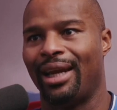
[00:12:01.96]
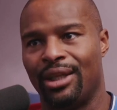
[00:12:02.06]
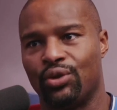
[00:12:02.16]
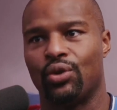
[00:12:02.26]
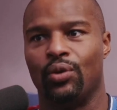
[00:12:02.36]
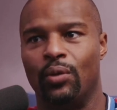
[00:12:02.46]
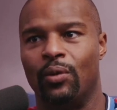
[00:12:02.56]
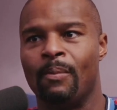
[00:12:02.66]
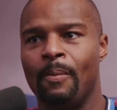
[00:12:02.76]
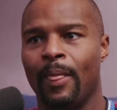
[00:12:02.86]
into,
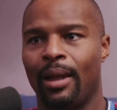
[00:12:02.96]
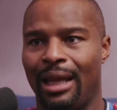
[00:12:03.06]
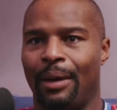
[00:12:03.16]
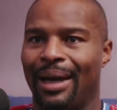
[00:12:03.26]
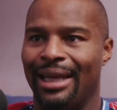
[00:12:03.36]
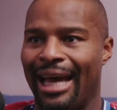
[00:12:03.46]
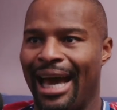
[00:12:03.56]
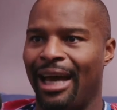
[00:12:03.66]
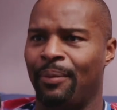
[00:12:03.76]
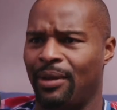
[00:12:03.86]
like, my
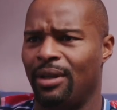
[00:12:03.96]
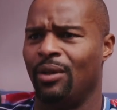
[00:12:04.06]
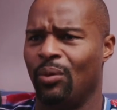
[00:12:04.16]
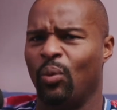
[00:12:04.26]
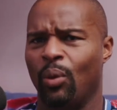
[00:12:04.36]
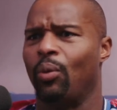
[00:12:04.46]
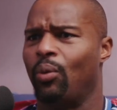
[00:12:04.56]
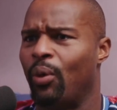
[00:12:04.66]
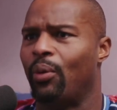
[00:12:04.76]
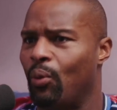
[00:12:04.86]
dad, you know,
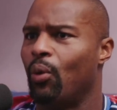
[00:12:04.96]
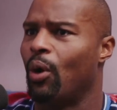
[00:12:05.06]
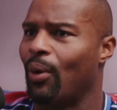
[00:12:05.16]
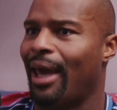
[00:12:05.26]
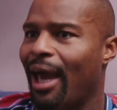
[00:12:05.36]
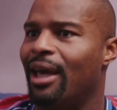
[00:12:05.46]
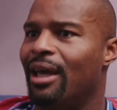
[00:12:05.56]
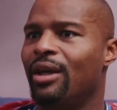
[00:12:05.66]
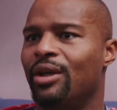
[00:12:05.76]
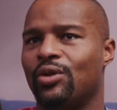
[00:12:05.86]
we're okay.
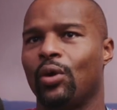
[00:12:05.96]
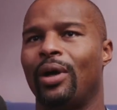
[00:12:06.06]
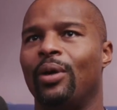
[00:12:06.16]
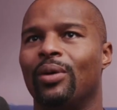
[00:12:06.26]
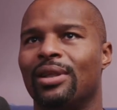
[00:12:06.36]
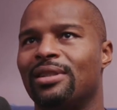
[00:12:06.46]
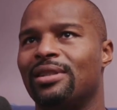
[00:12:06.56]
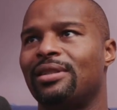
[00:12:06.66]
So it was...